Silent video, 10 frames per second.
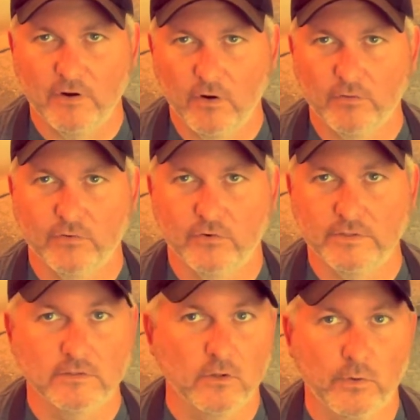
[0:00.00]
Arthur
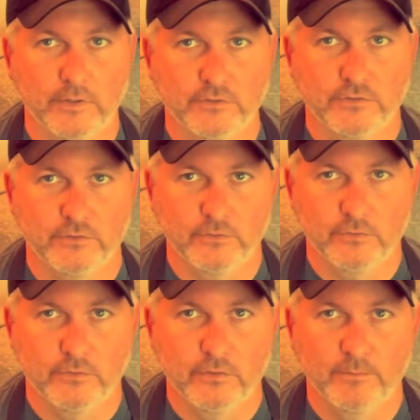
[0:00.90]
is loyal to
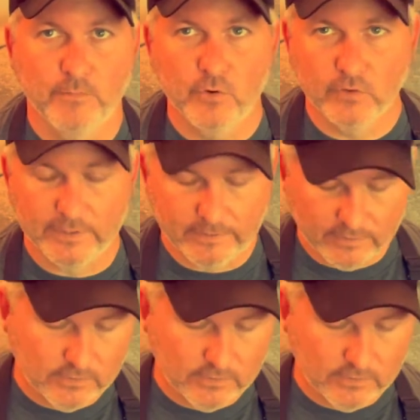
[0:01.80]
Merlin,